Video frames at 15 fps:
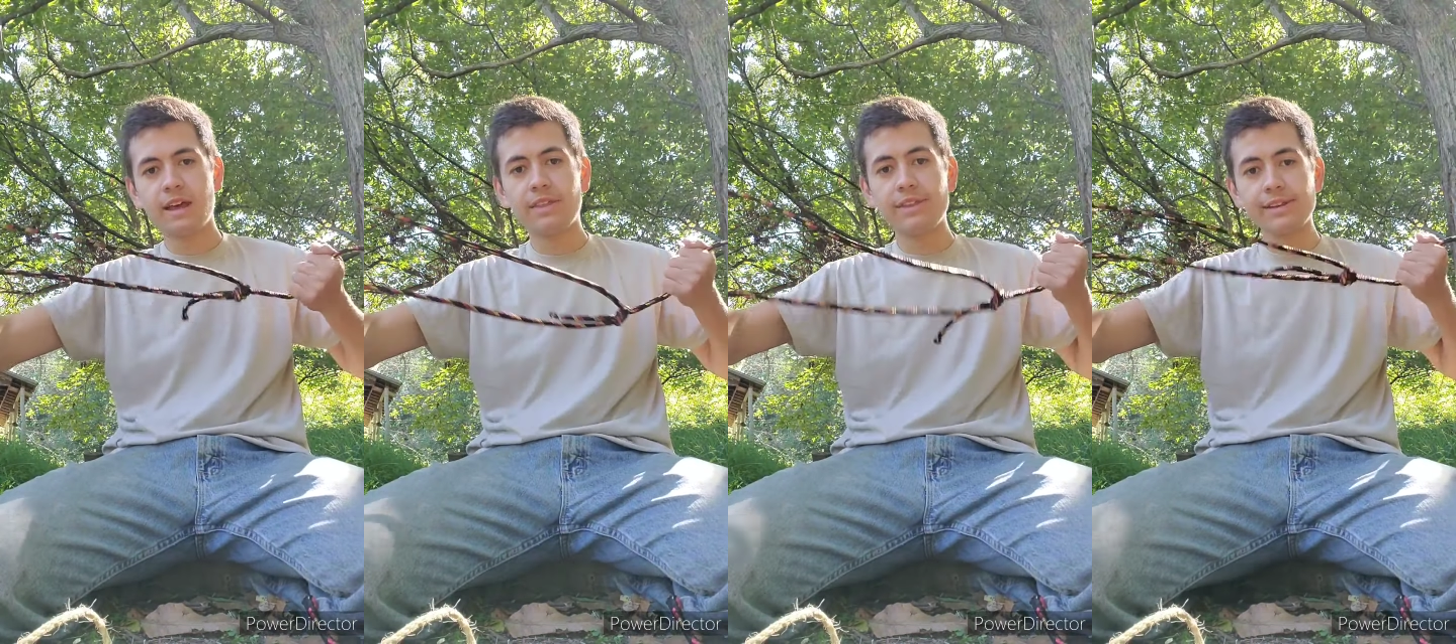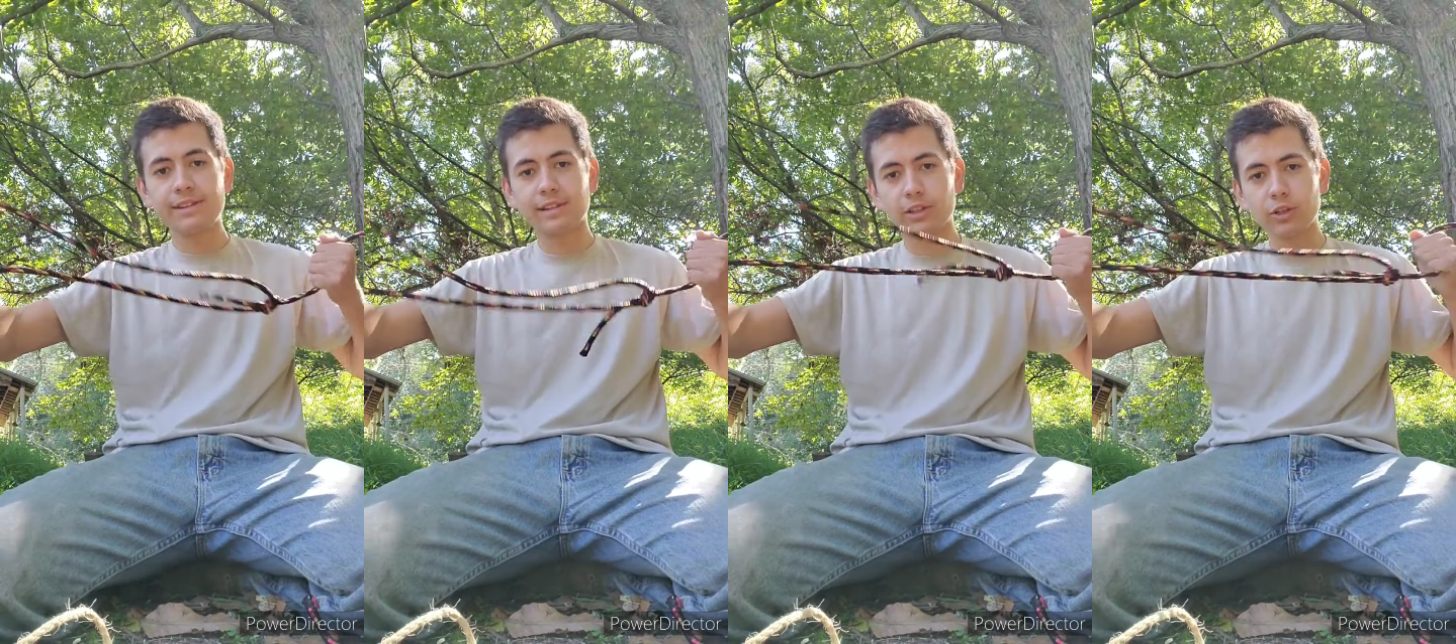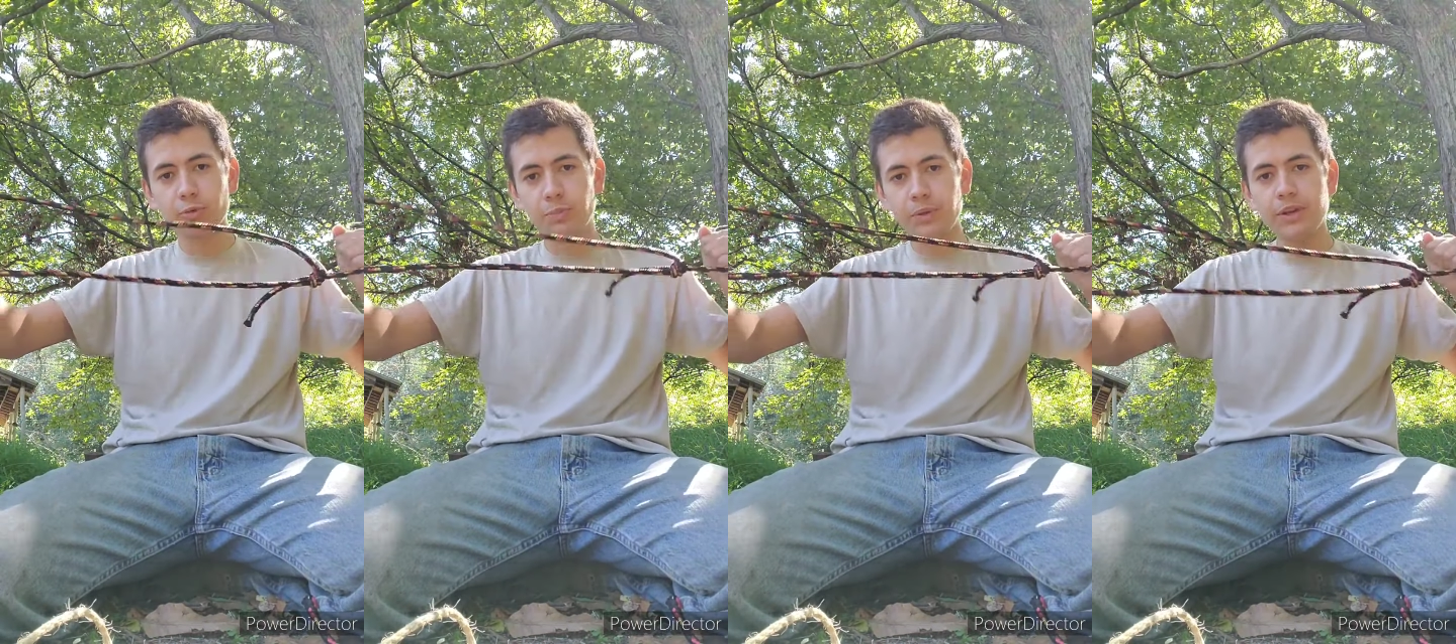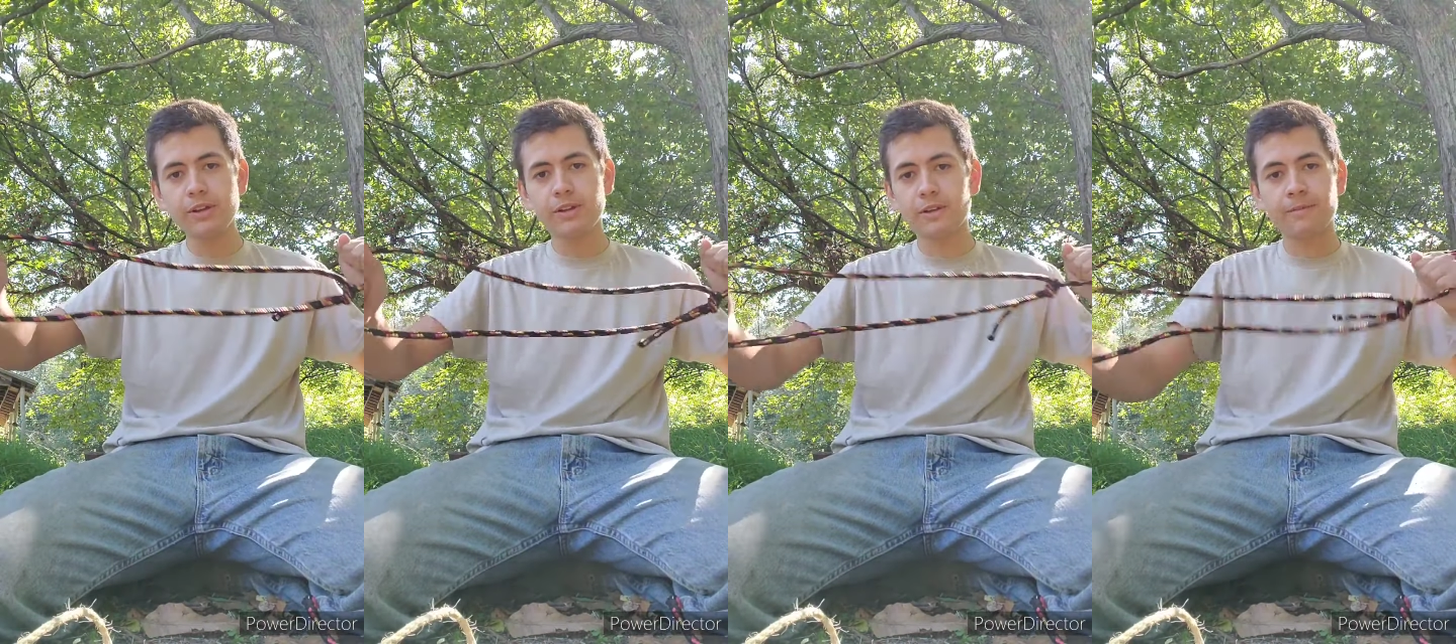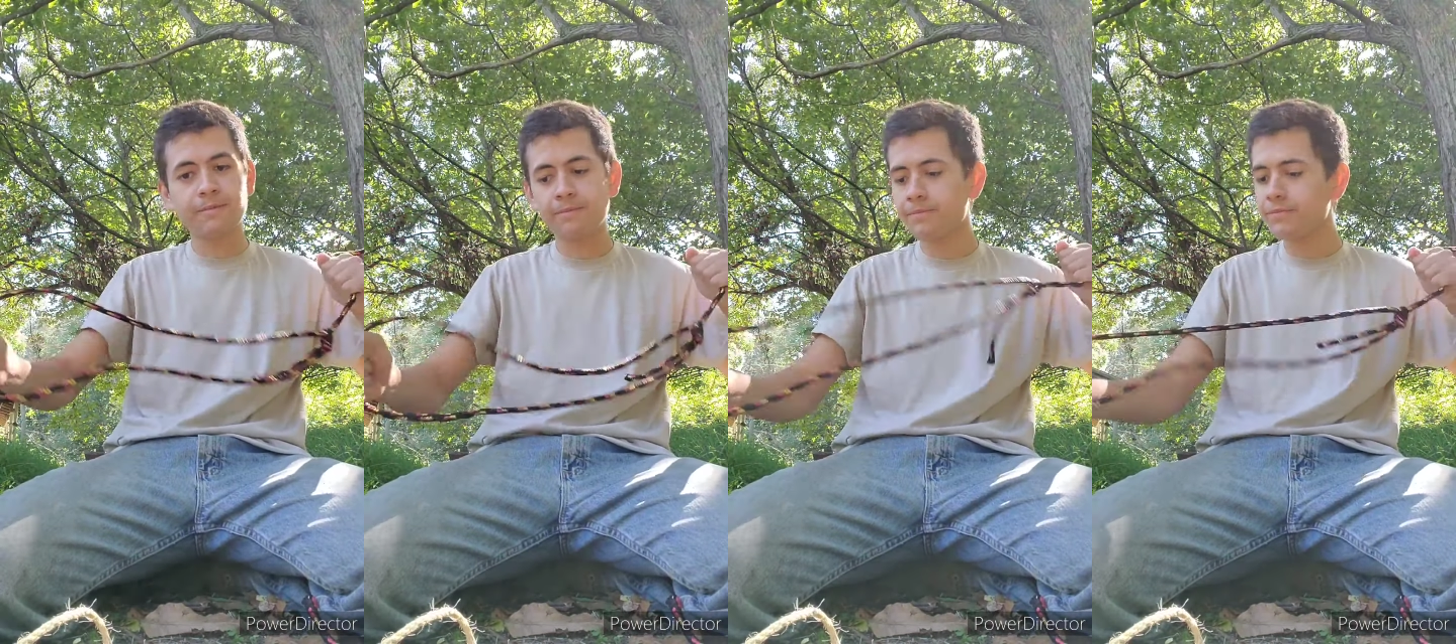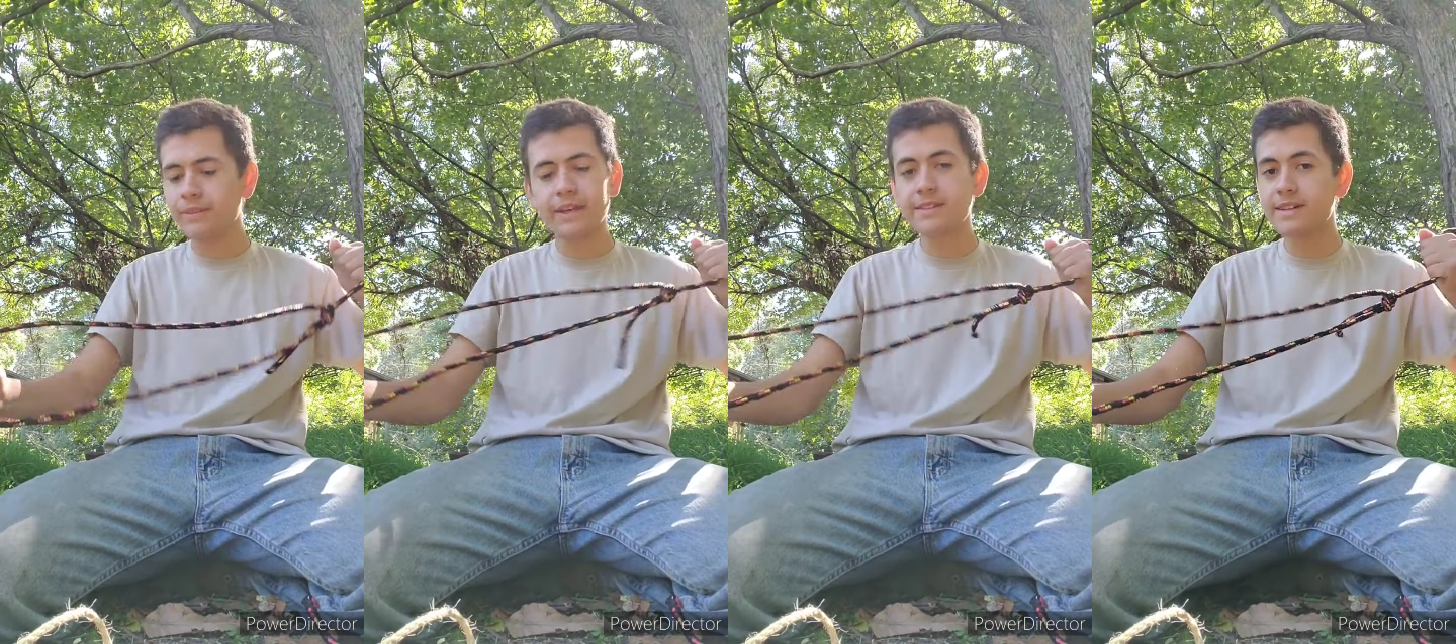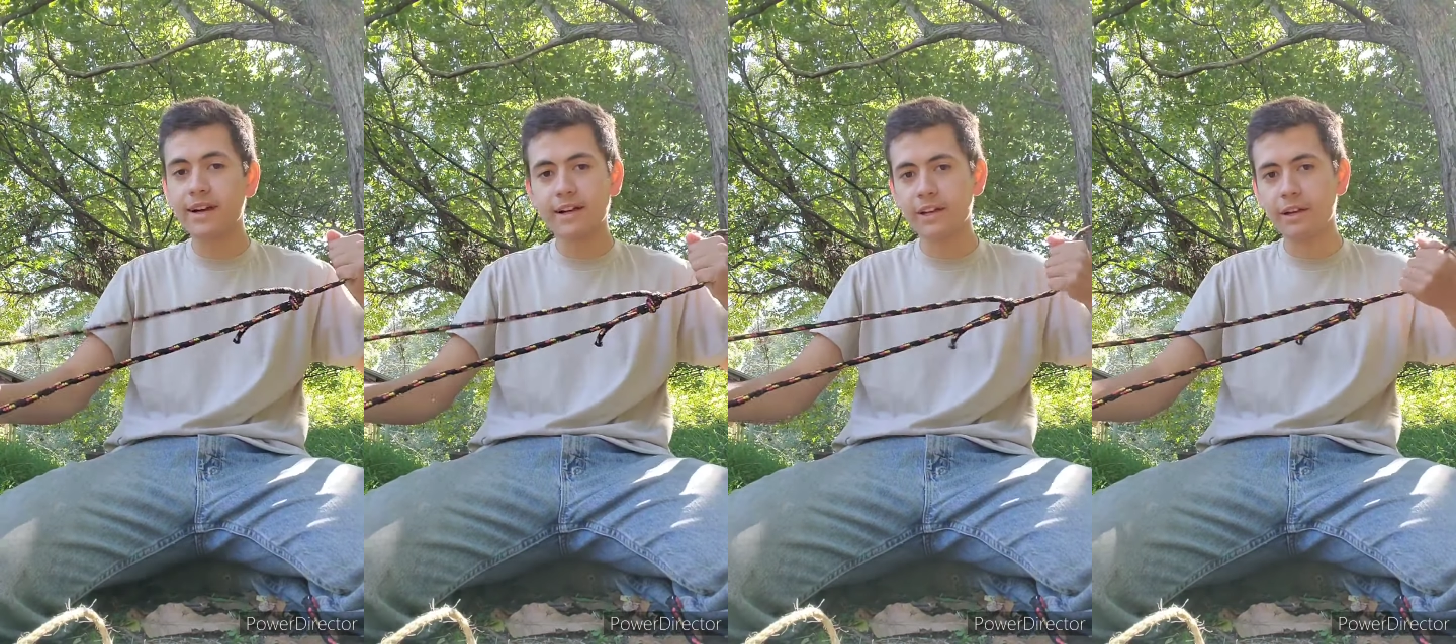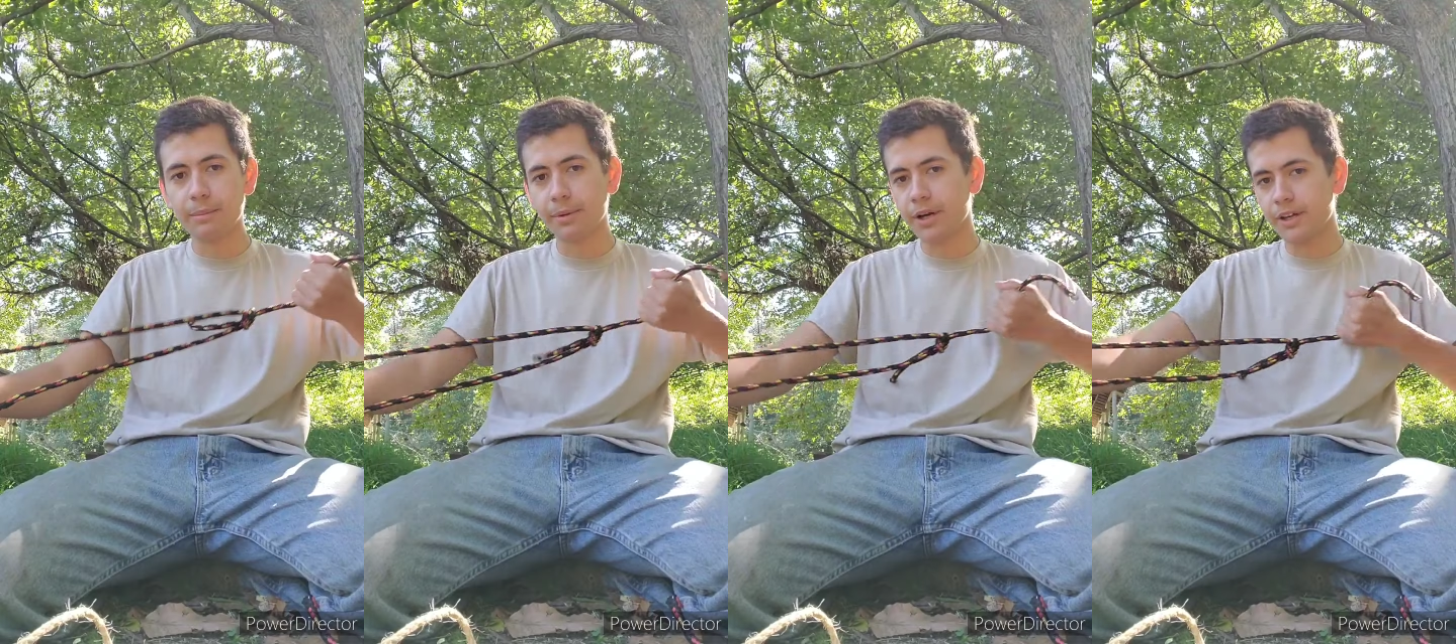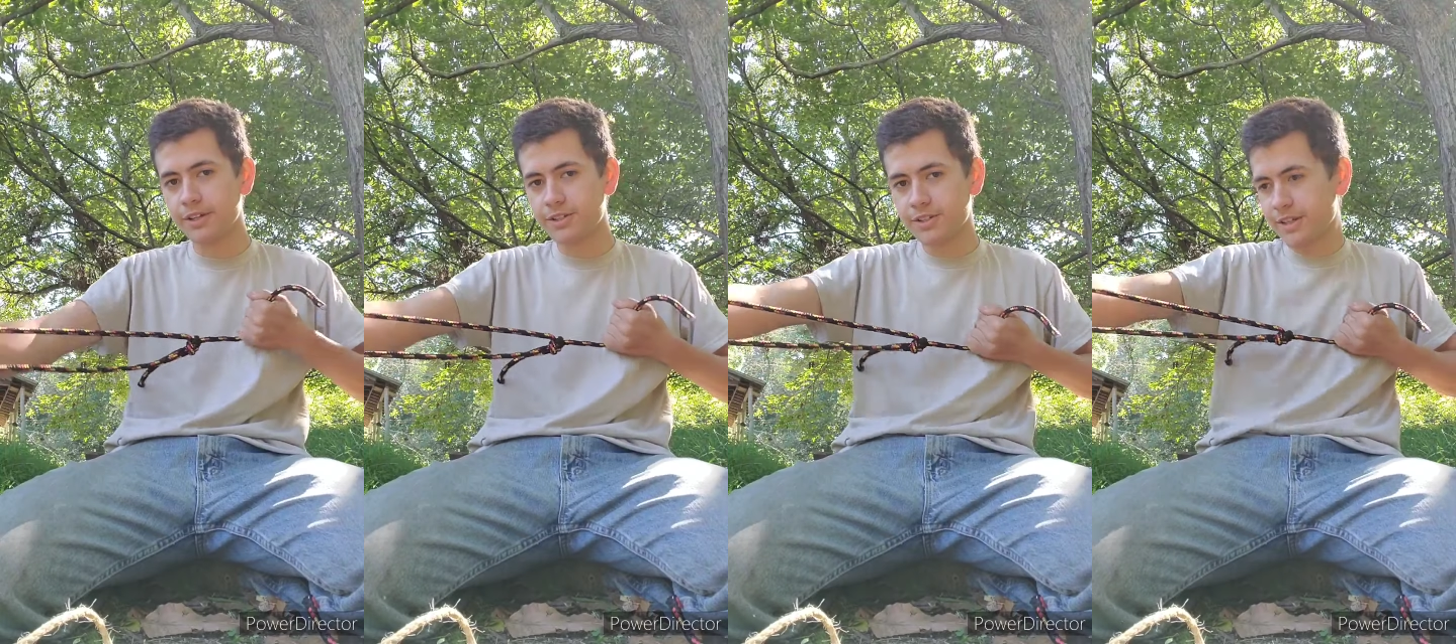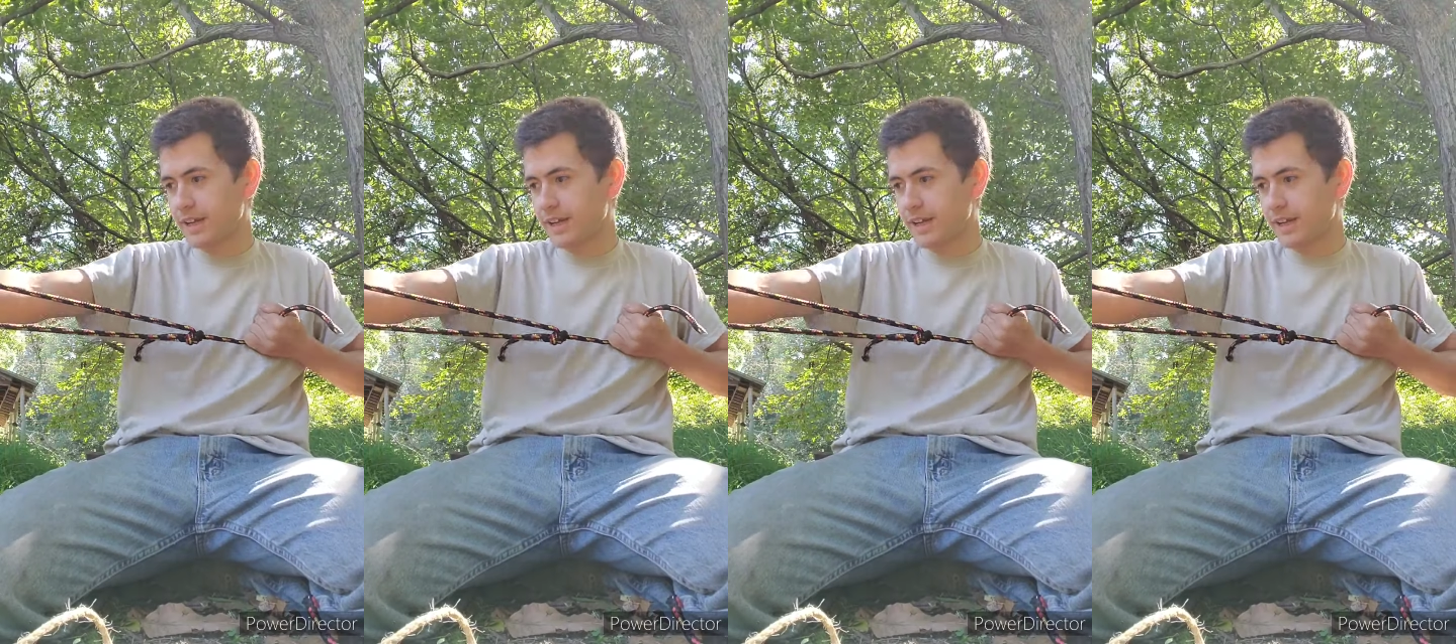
This loop here, that's not going to budge.